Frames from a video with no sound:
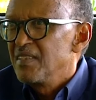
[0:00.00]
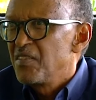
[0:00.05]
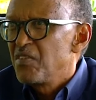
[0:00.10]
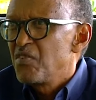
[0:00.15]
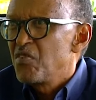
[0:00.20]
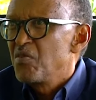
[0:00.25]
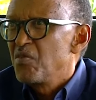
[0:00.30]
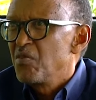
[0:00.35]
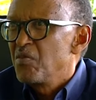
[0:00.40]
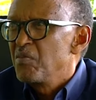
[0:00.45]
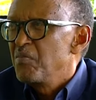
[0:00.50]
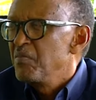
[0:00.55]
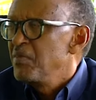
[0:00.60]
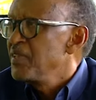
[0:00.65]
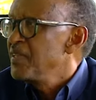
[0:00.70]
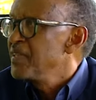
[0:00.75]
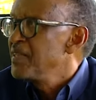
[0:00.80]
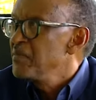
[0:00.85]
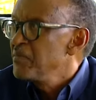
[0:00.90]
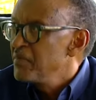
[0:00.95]
it should
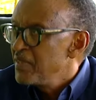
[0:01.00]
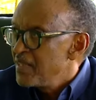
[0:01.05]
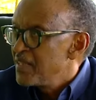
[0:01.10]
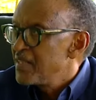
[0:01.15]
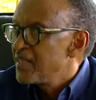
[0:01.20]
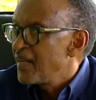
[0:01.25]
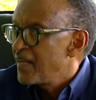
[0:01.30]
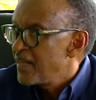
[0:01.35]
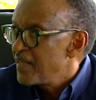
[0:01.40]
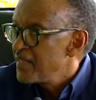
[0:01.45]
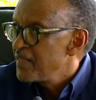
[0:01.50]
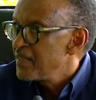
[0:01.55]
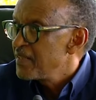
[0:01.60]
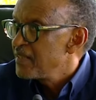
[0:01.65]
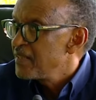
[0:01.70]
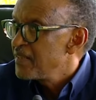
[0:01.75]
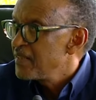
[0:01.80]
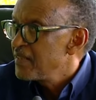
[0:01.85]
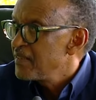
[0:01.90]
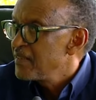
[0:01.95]
be
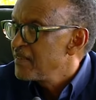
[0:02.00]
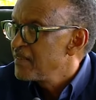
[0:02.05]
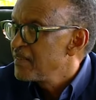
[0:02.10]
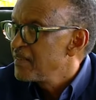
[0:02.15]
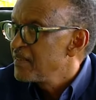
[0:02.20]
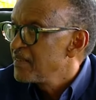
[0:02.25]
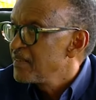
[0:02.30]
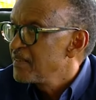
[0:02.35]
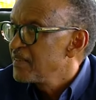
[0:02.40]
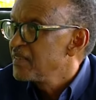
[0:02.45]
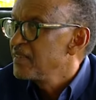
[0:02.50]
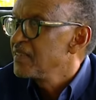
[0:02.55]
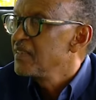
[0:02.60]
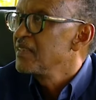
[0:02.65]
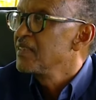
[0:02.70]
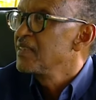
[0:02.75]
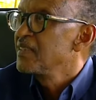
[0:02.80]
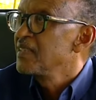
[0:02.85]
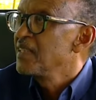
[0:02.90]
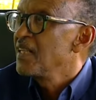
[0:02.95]
demilitarized
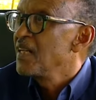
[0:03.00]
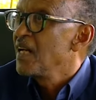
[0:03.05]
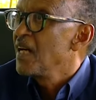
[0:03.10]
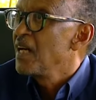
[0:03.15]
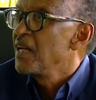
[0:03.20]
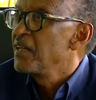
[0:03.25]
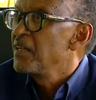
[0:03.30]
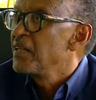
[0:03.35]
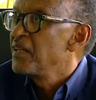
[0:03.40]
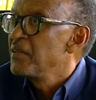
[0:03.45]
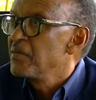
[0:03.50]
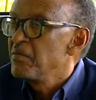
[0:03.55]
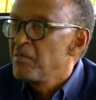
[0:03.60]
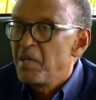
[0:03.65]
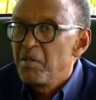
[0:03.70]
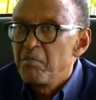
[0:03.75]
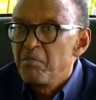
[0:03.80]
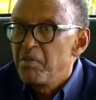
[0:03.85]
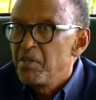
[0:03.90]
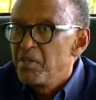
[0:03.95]
and
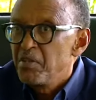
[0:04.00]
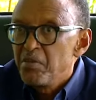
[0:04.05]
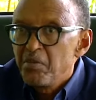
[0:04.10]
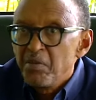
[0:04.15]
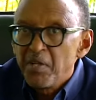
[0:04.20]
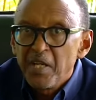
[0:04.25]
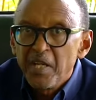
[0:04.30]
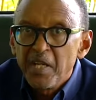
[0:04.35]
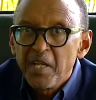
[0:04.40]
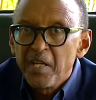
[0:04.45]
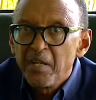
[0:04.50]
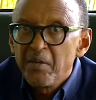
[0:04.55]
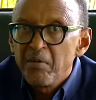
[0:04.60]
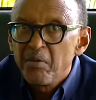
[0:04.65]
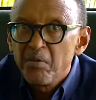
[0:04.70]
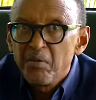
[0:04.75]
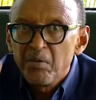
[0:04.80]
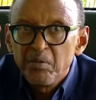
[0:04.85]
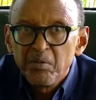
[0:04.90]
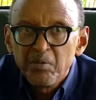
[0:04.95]
maybe
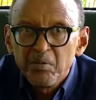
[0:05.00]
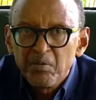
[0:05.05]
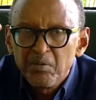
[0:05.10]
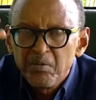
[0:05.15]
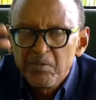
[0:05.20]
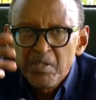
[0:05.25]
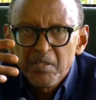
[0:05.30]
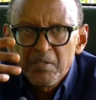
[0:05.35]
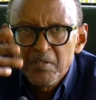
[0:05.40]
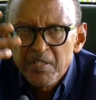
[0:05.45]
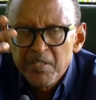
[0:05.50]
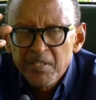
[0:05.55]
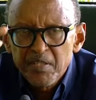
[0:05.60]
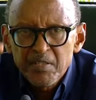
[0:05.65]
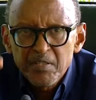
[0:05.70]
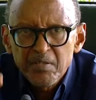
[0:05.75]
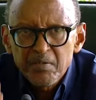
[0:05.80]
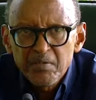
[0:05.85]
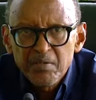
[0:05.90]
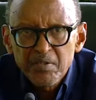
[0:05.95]
UN or there
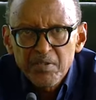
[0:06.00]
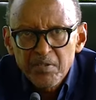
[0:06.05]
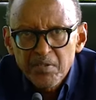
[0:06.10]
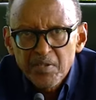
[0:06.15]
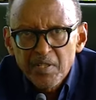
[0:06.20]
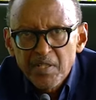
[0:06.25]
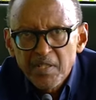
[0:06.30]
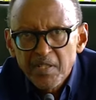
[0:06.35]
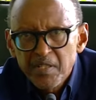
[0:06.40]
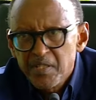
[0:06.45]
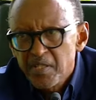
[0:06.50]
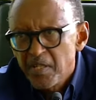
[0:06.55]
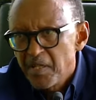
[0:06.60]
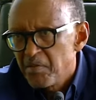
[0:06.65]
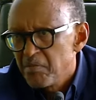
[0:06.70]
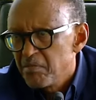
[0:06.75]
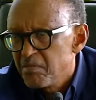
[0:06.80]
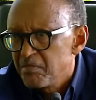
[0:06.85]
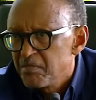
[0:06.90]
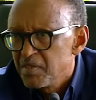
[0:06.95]
was also at the
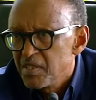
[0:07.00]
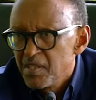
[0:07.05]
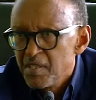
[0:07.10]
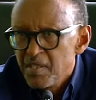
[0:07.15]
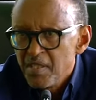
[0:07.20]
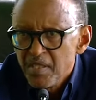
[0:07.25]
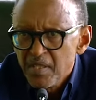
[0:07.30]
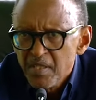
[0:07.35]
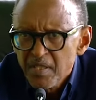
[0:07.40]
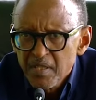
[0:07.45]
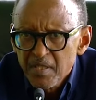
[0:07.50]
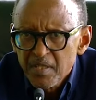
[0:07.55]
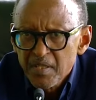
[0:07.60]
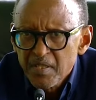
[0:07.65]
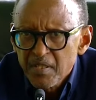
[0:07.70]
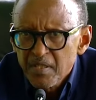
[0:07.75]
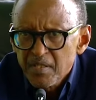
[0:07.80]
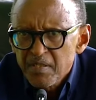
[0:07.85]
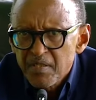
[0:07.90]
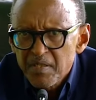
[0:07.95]
time
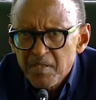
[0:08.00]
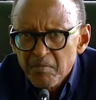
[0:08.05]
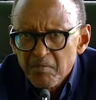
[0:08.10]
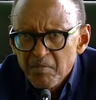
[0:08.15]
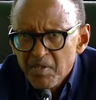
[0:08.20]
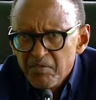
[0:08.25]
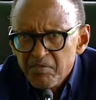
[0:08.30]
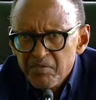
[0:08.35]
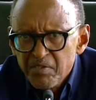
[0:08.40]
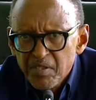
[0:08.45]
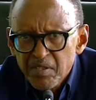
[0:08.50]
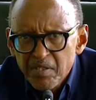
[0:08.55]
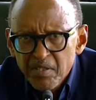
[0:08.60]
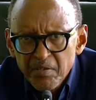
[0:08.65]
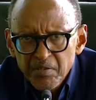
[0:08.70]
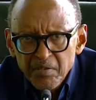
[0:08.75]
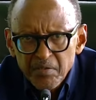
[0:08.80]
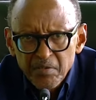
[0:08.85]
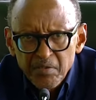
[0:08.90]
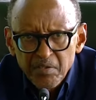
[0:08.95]
some
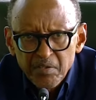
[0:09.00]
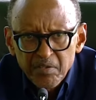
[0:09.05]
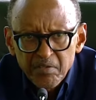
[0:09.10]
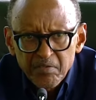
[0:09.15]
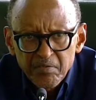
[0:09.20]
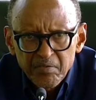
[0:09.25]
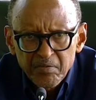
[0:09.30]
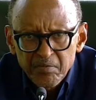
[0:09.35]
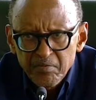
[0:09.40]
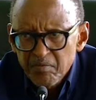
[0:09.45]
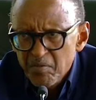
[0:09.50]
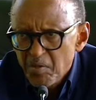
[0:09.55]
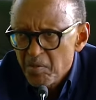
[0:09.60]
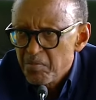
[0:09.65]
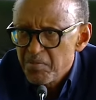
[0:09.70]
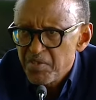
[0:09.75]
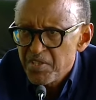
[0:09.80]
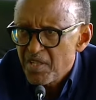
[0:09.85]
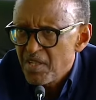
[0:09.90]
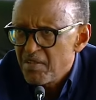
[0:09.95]
African Union
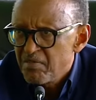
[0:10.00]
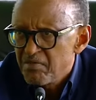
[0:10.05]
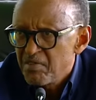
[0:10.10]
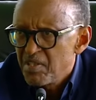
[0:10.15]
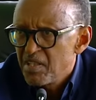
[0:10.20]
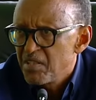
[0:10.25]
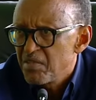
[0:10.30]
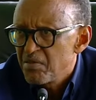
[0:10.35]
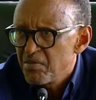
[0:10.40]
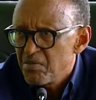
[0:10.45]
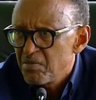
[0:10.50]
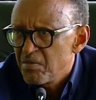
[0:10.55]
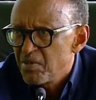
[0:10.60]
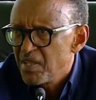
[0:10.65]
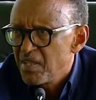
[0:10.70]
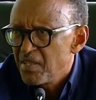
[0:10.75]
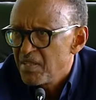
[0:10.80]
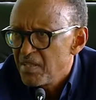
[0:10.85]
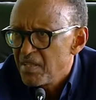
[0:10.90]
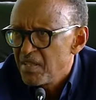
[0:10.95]
observers
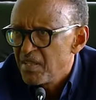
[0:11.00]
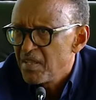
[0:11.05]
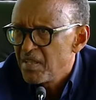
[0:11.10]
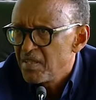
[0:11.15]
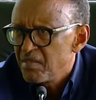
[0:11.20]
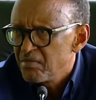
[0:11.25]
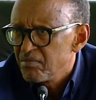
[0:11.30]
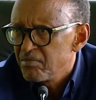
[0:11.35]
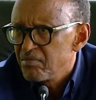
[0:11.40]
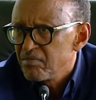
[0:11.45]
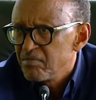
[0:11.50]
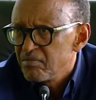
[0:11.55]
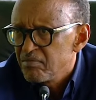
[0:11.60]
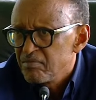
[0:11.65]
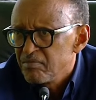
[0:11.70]
were here and